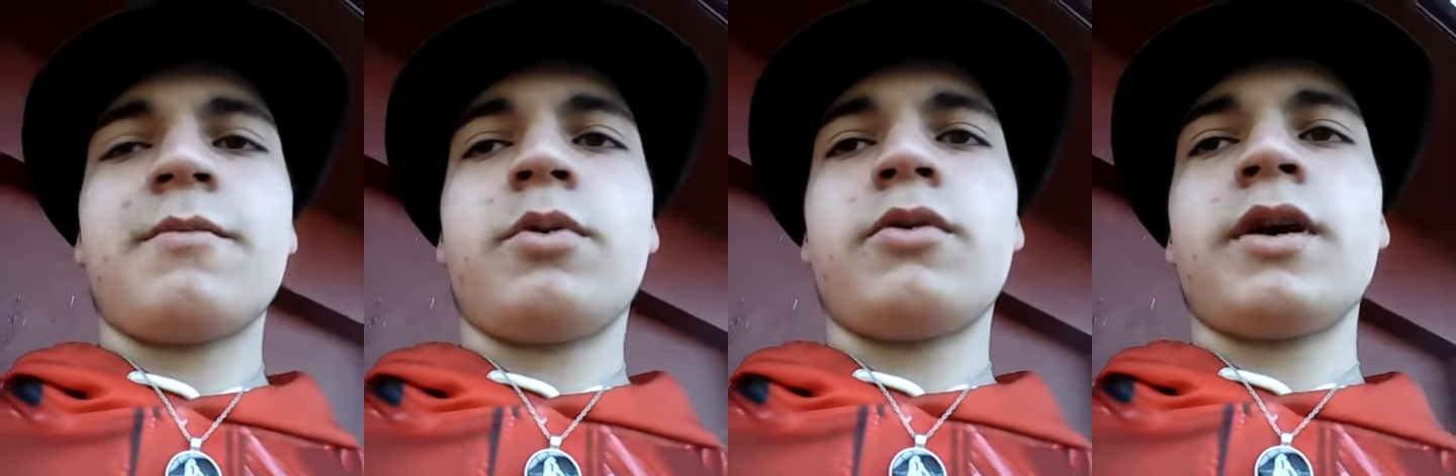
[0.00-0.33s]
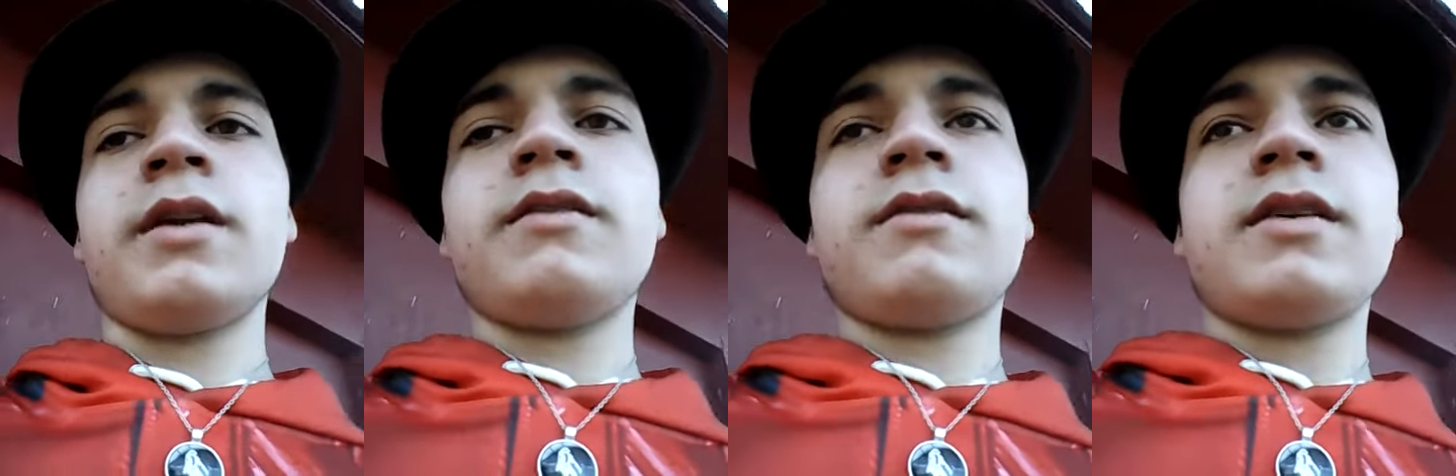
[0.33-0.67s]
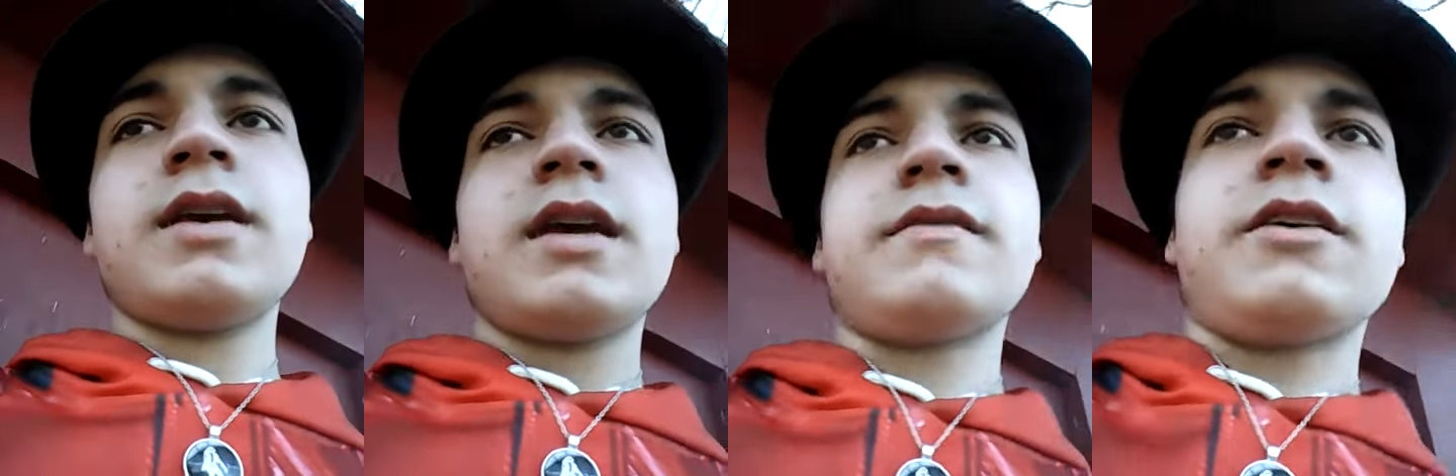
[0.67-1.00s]

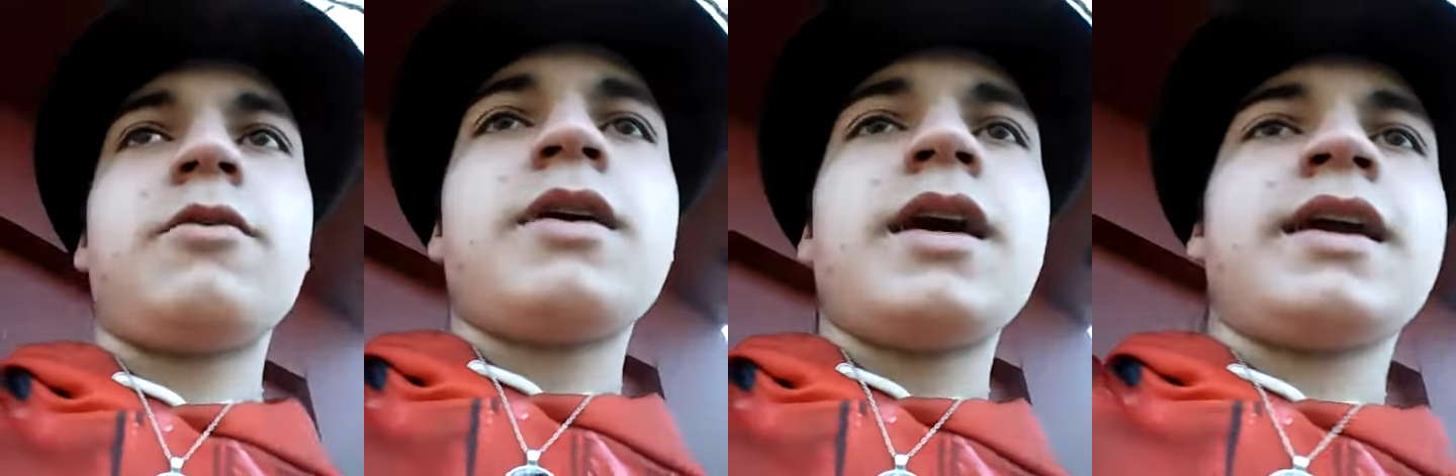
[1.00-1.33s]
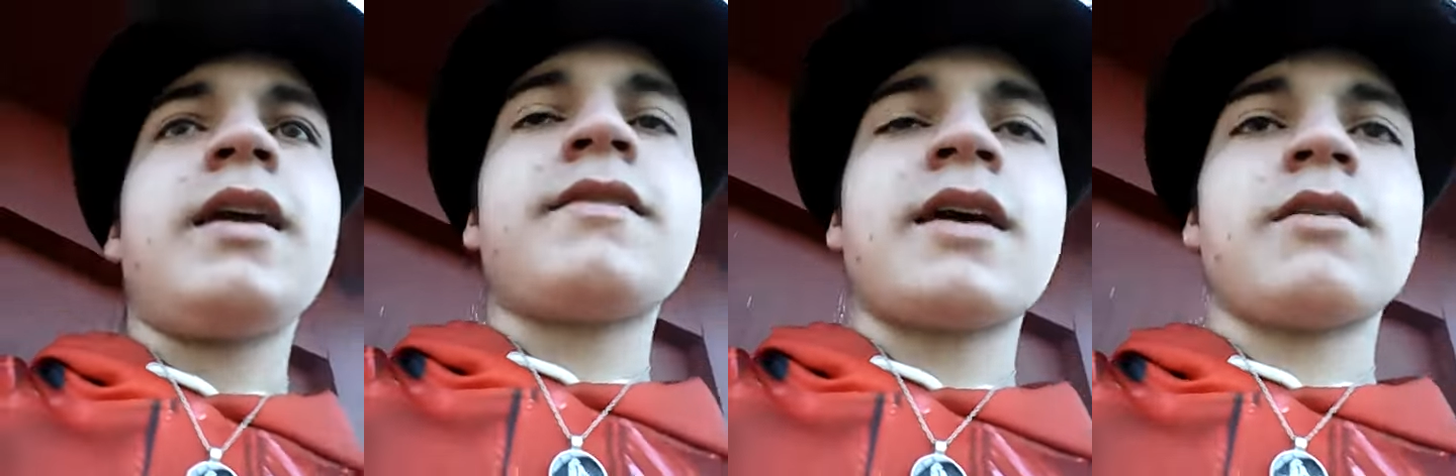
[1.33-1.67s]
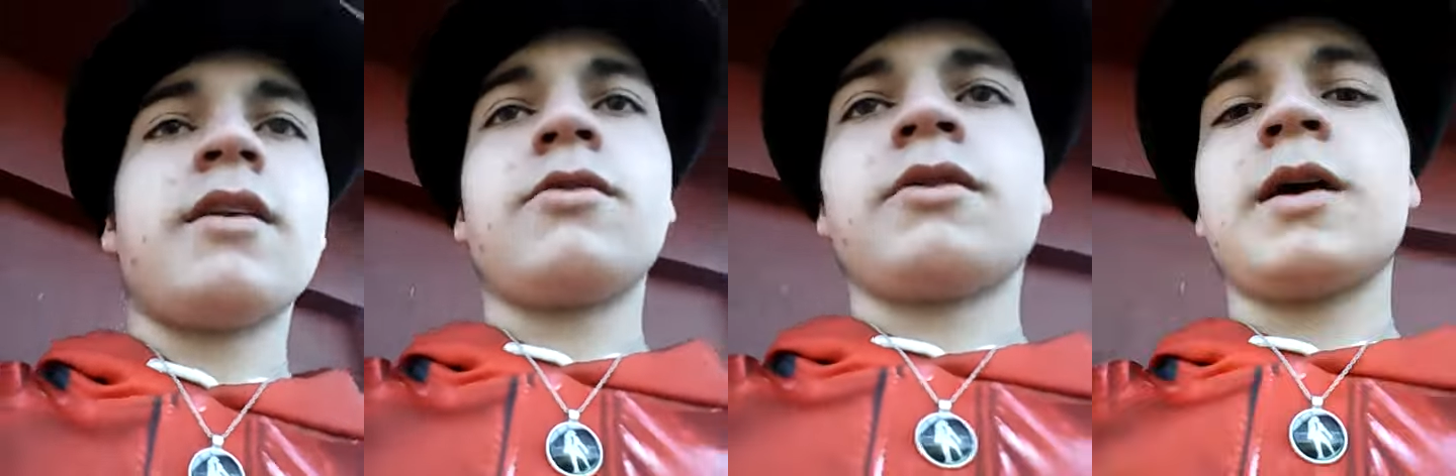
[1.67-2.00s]
point is that you want to get
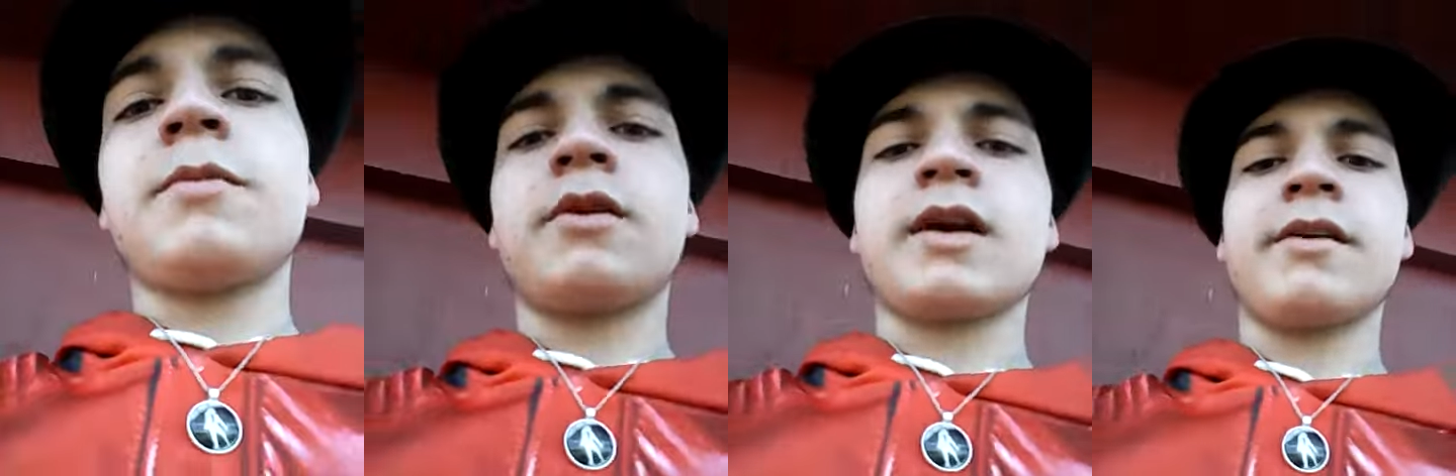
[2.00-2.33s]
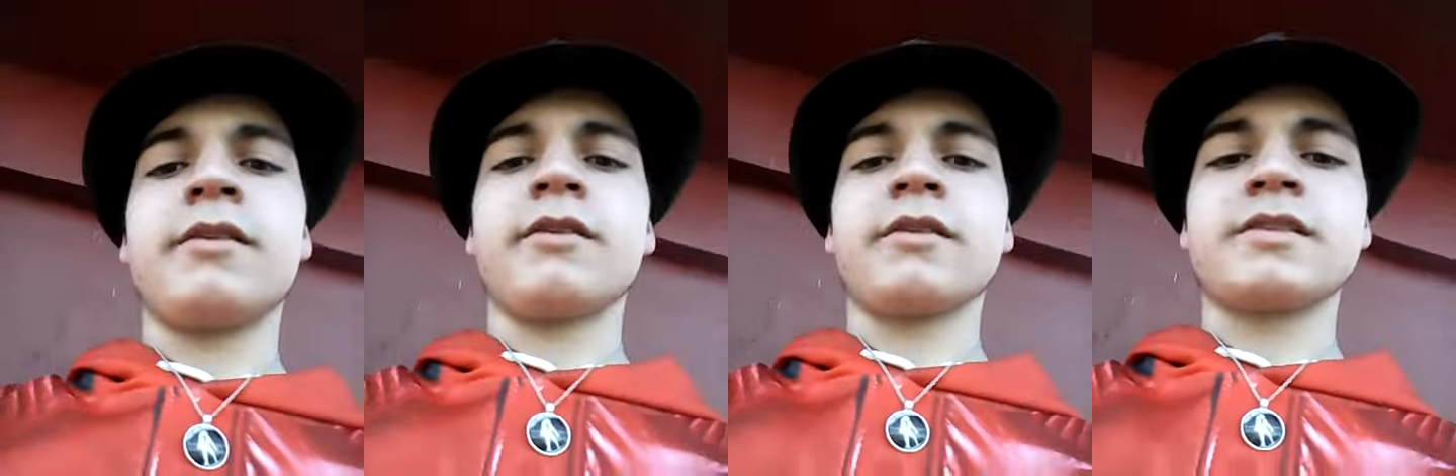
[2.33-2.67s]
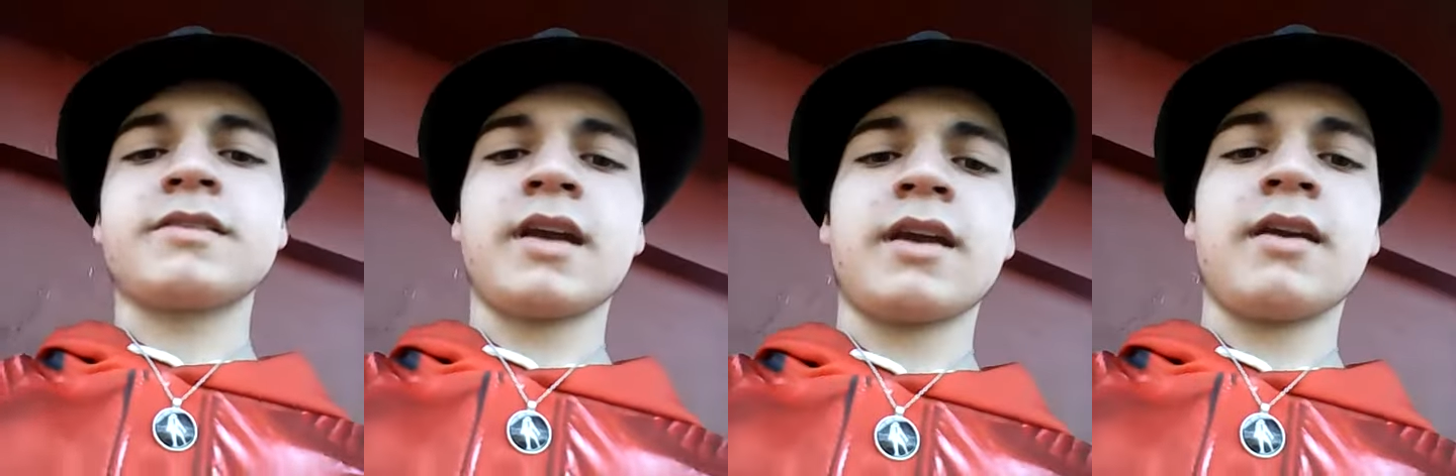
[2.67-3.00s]
down into a hypocaloric
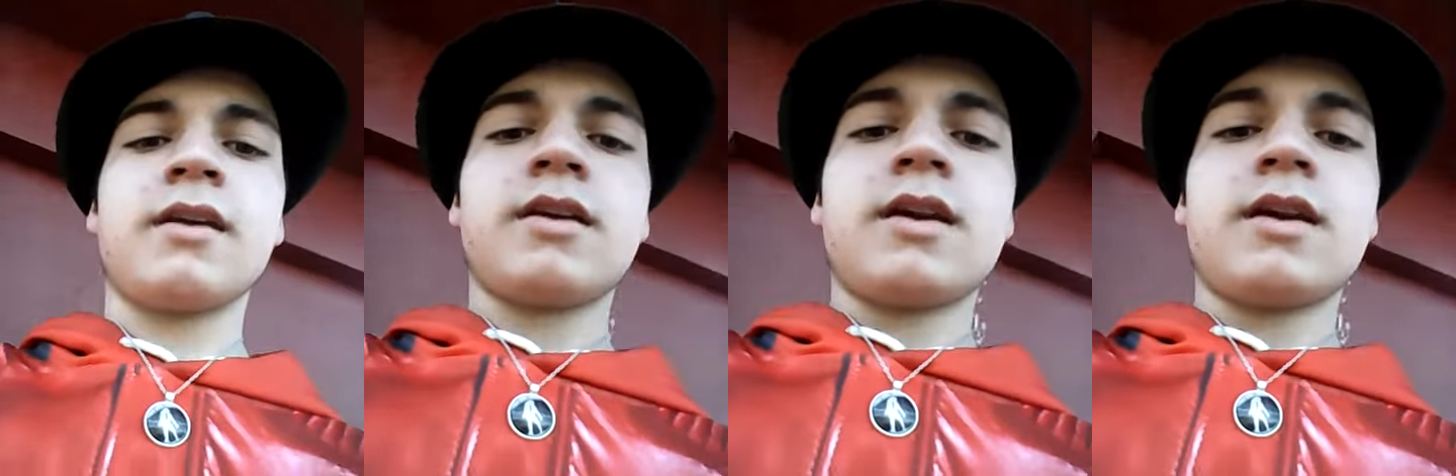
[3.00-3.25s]
state.